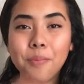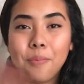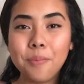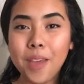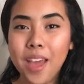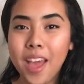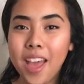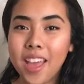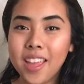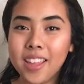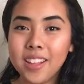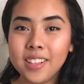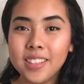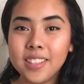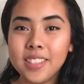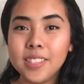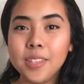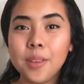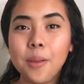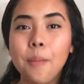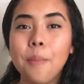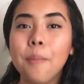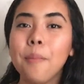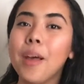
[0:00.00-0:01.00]
pens,
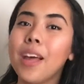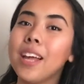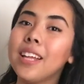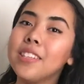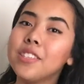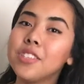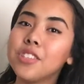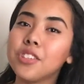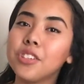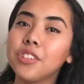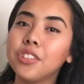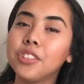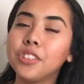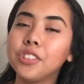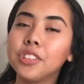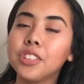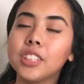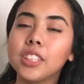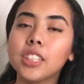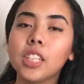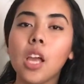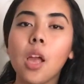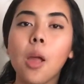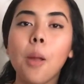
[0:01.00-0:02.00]
pencils,
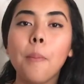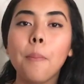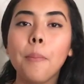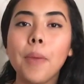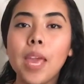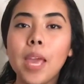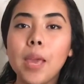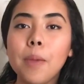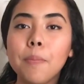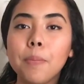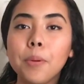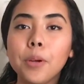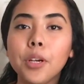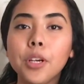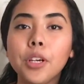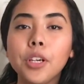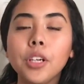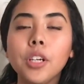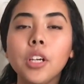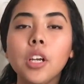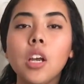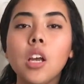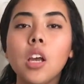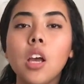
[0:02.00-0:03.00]
paper,